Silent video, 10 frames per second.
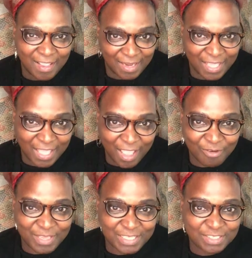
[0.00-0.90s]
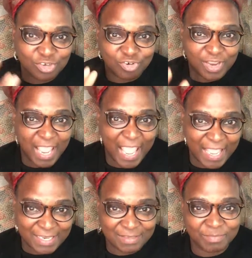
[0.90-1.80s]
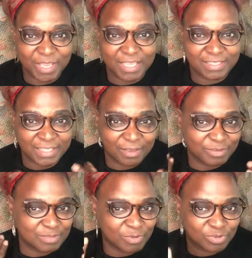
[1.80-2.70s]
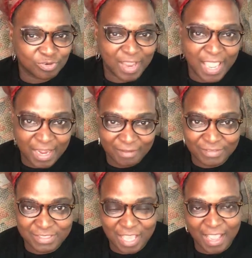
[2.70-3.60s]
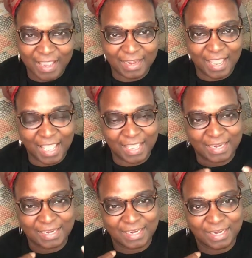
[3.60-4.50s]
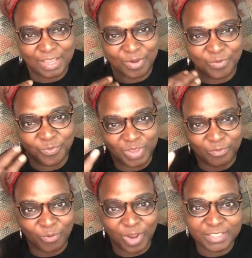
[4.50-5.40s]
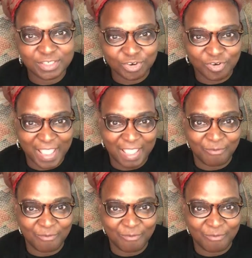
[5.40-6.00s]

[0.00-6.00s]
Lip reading: Leo is create, because Leo is the most creative sign, and we want to create.